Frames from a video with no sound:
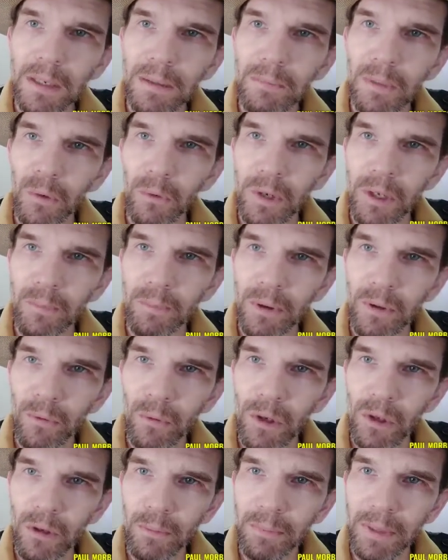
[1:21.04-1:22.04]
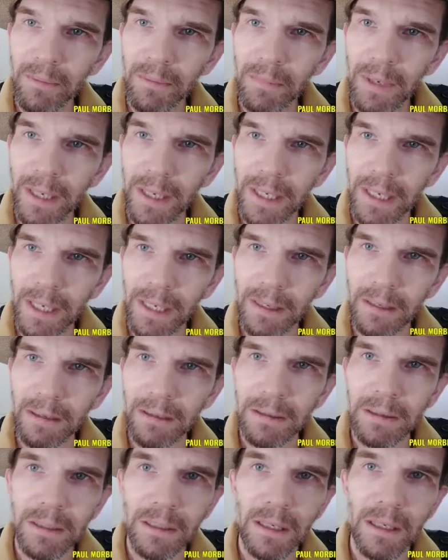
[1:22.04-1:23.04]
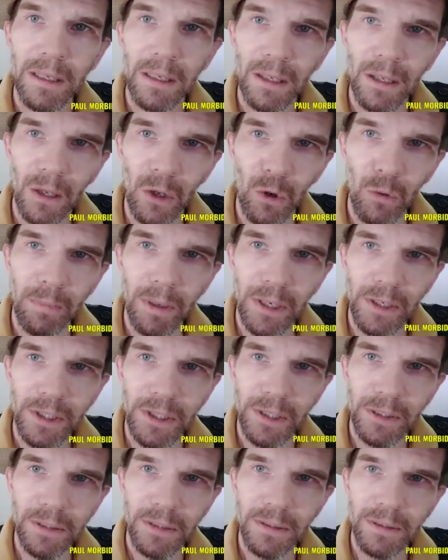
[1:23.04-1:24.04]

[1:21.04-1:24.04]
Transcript: But we will be making low budget,